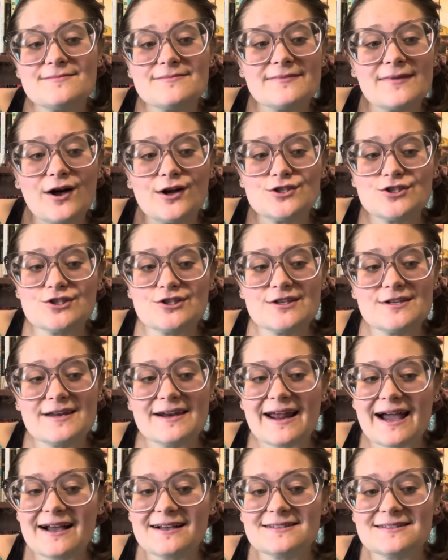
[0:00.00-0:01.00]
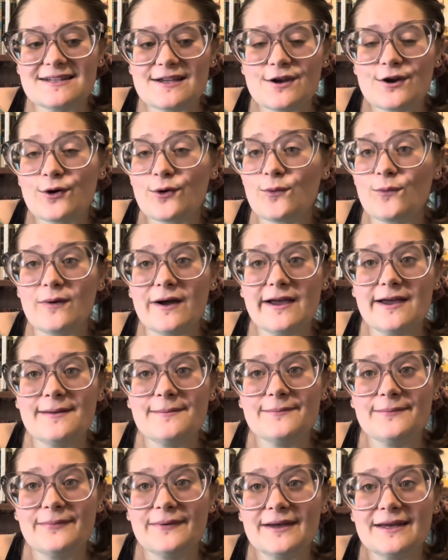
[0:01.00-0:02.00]
Australian accent or
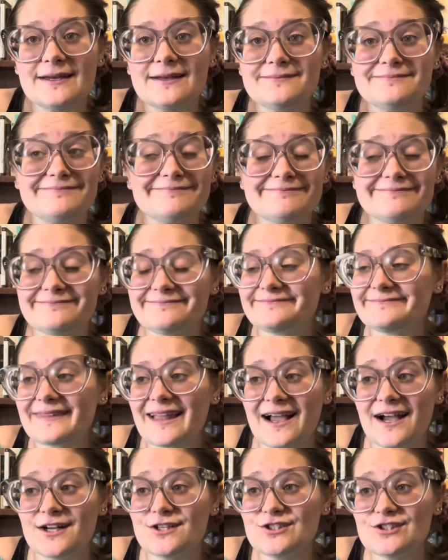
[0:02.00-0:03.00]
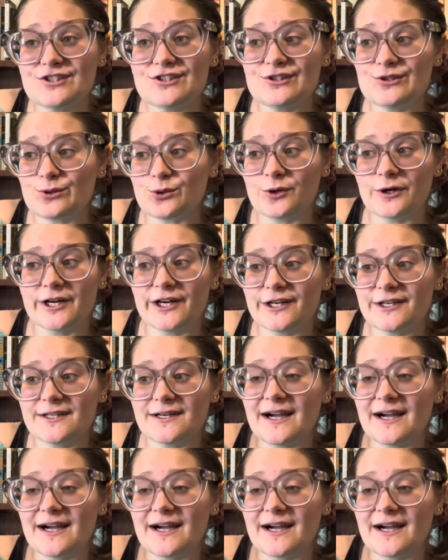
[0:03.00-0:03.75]
what, but I just adore her.